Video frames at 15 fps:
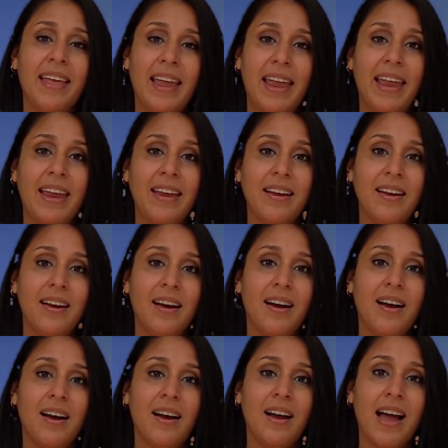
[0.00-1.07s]
he
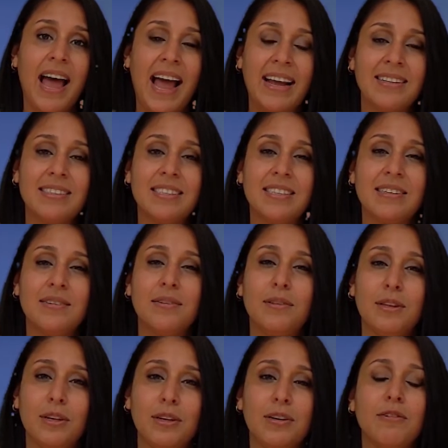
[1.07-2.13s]
had to
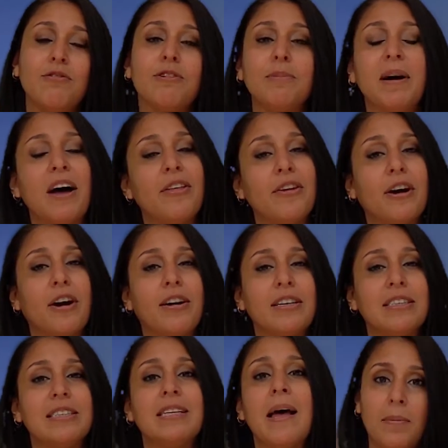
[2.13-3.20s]
learn from other
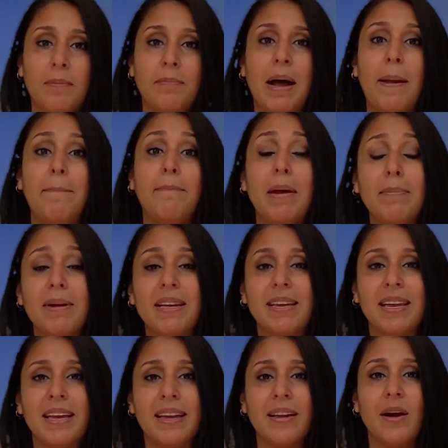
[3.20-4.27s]
artists by
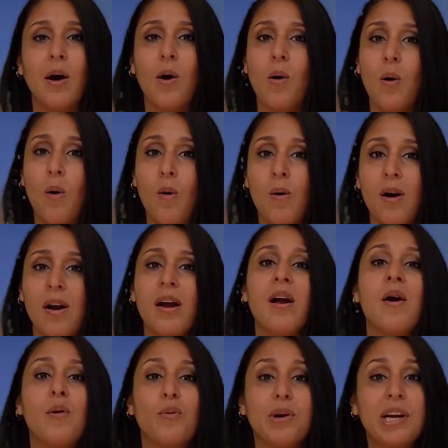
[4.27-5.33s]
mimicking or
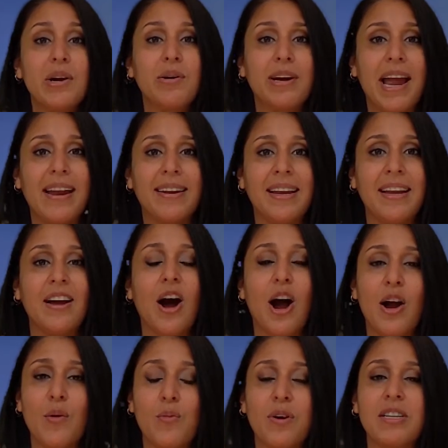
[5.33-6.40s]
recreating
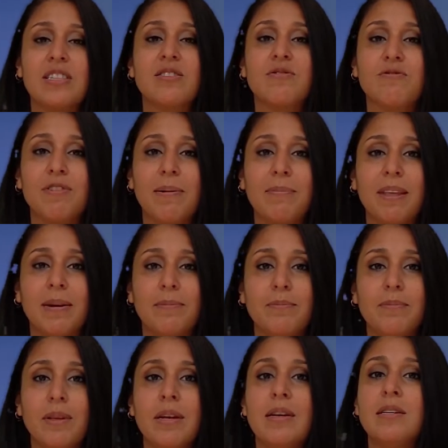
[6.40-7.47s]
artworks from them.
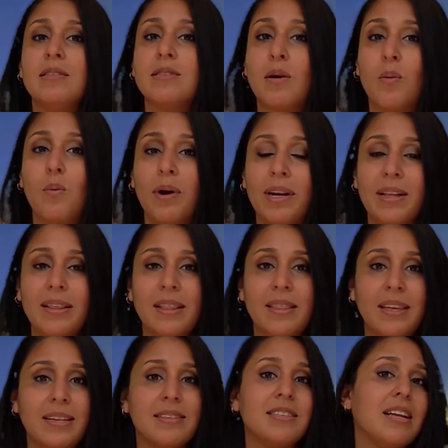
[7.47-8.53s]
So one of the
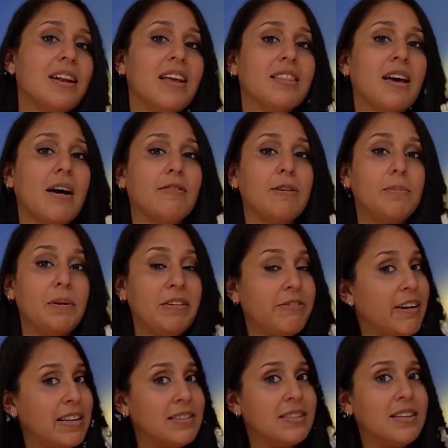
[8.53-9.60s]
things that I thought would be
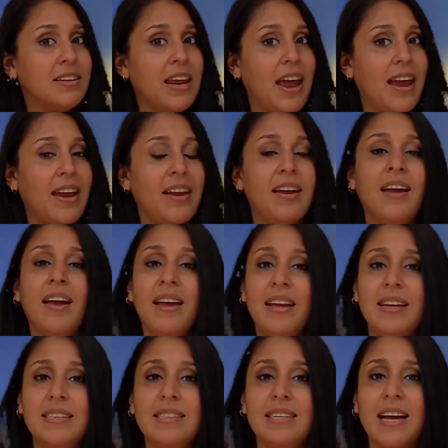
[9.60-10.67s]
fun today
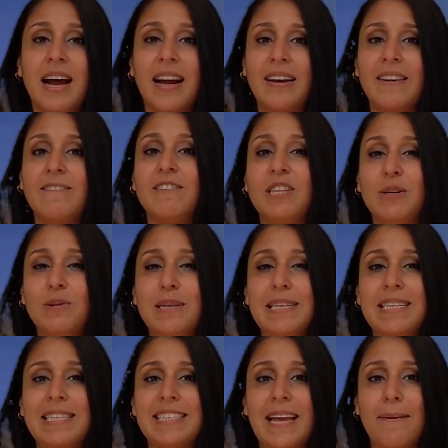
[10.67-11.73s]
is kind of doing the
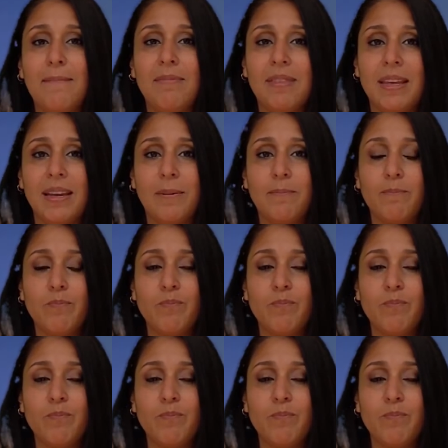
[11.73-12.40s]
same thing.